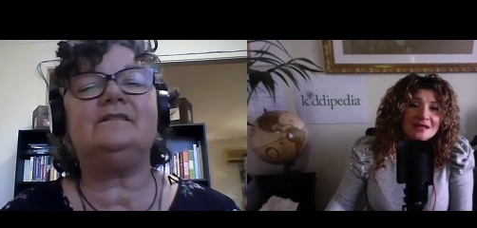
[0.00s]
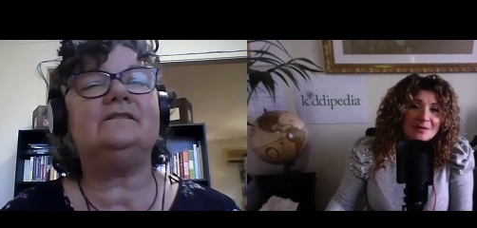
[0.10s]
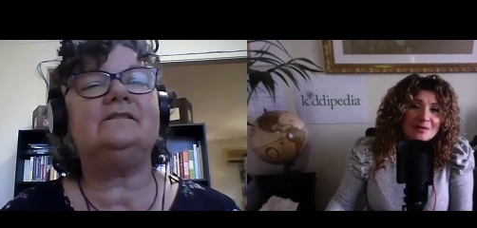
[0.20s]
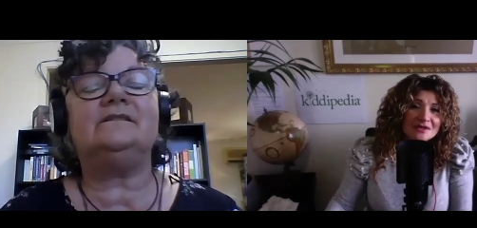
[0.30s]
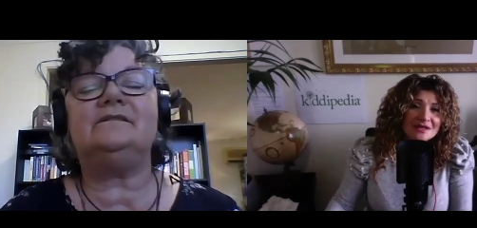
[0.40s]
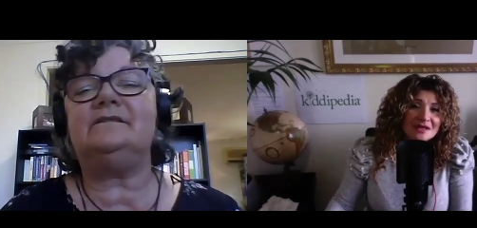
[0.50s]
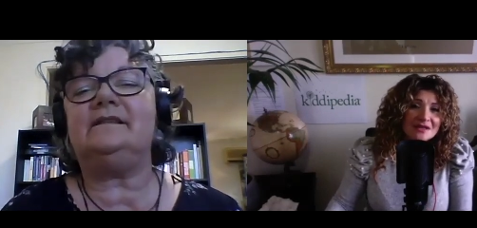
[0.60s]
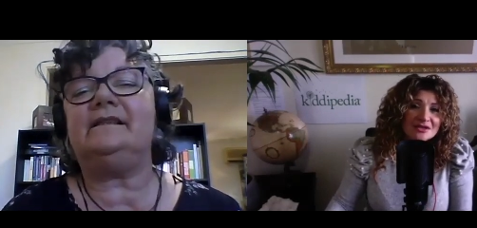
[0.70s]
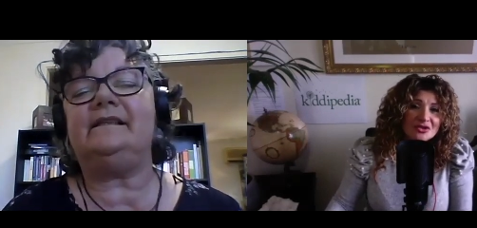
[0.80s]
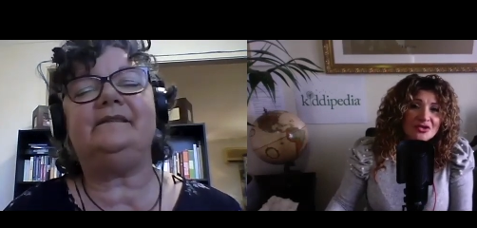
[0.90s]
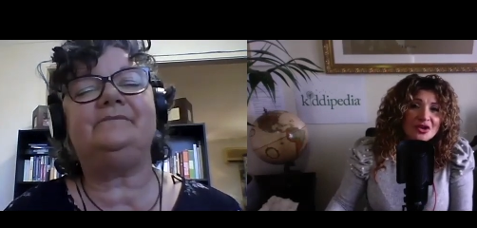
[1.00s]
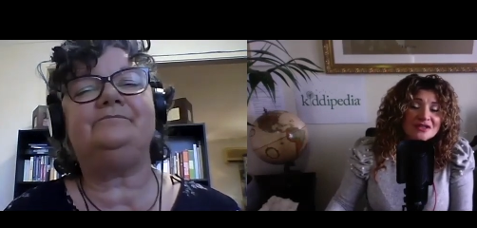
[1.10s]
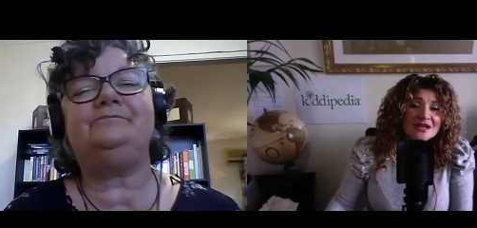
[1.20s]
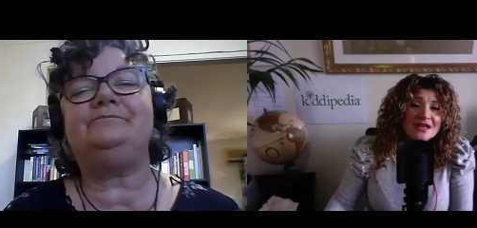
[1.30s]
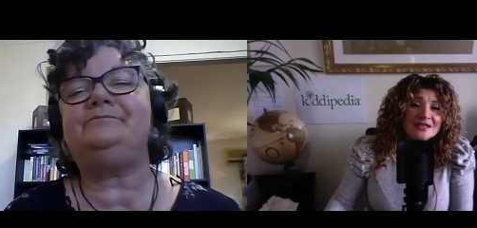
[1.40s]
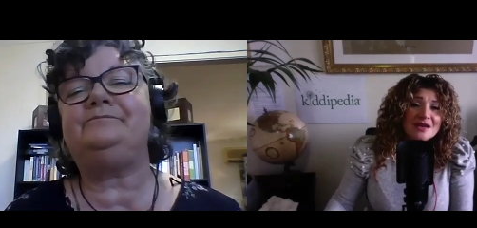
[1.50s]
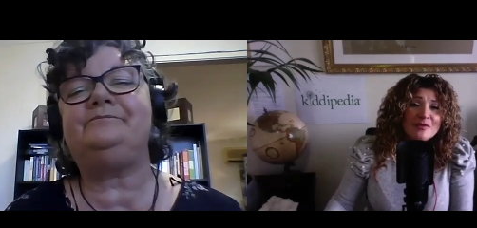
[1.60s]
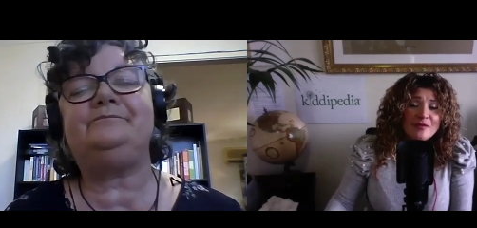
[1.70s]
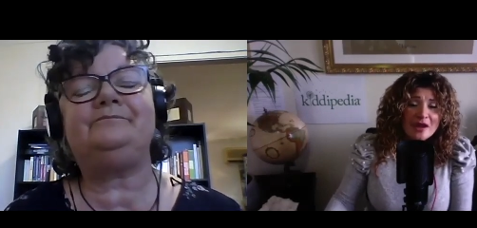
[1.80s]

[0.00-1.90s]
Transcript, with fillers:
Speaker 1: numbers show notes. Deb, if